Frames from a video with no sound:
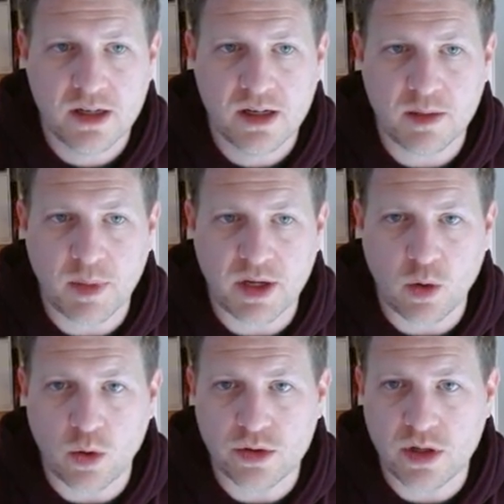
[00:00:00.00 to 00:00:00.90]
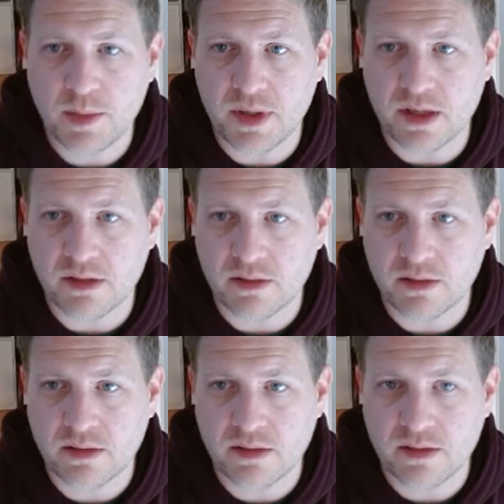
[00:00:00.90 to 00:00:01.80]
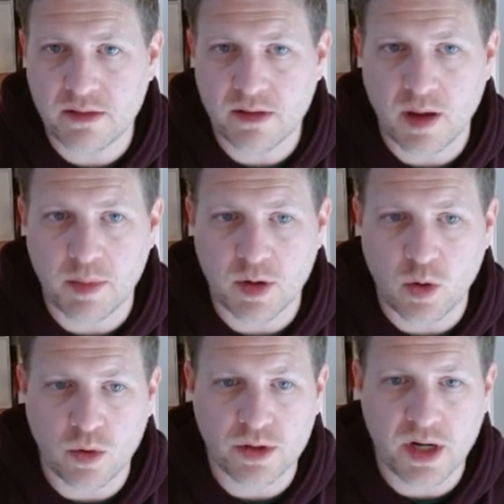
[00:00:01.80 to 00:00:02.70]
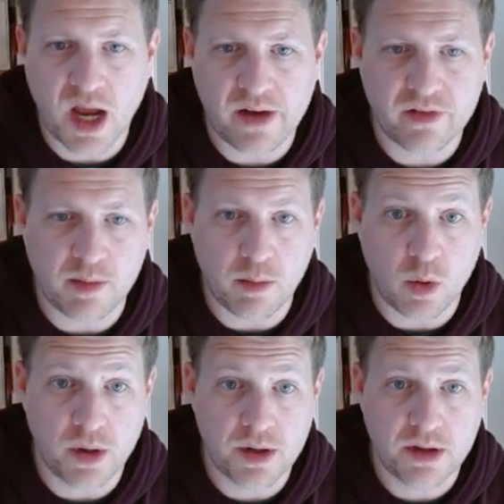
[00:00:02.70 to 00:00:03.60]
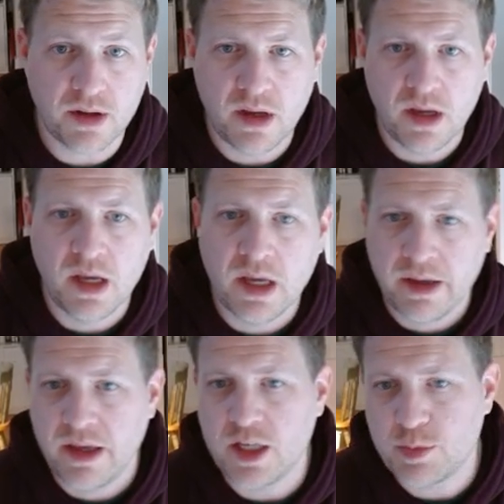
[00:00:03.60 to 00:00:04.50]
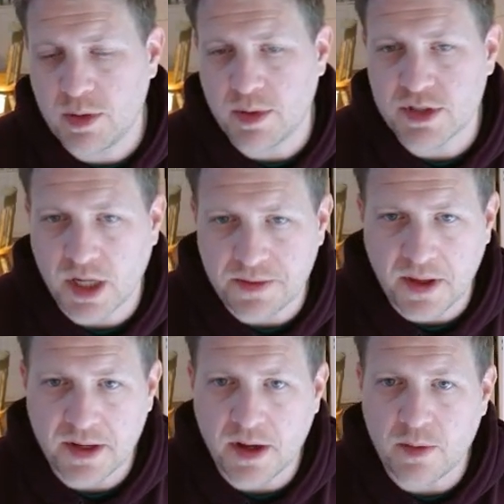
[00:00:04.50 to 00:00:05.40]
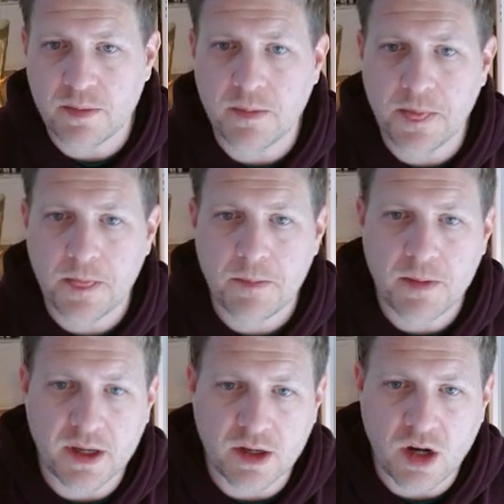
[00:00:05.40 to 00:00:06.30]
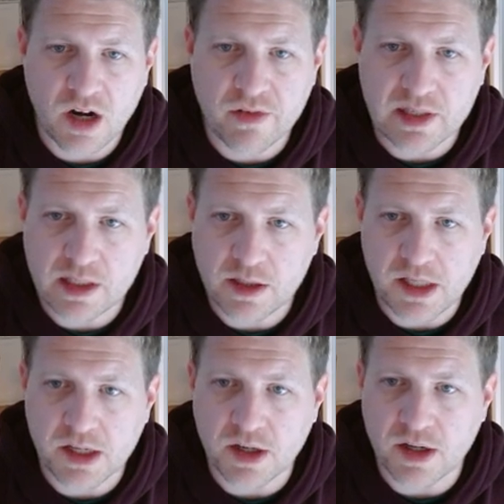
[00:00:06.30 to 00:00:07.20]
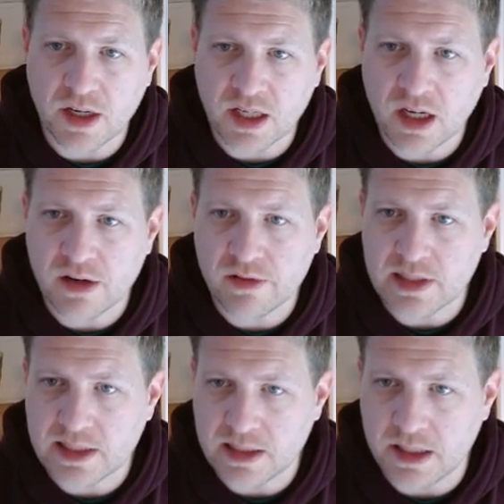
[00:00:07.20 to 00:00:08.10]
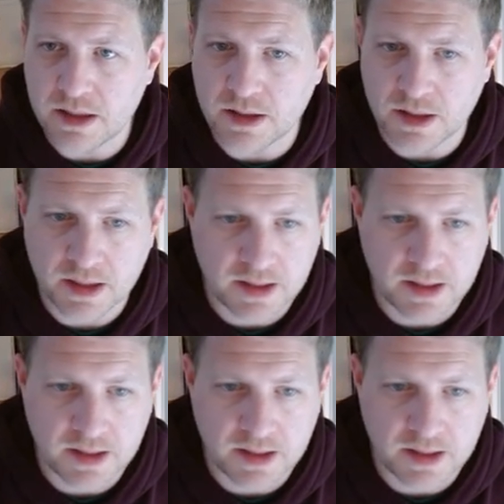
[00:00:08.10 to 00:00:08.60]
And by corner, I mean upper corner, half of the board. He's pretty much got that now. I can carve out a little here. I can carve out a little here.